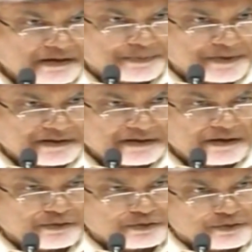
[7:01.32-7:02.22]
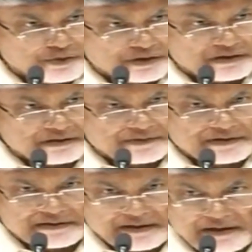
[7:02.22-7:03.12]
is pertaining to the voters of
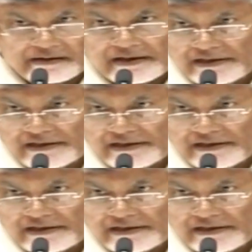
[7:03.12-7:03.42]
this great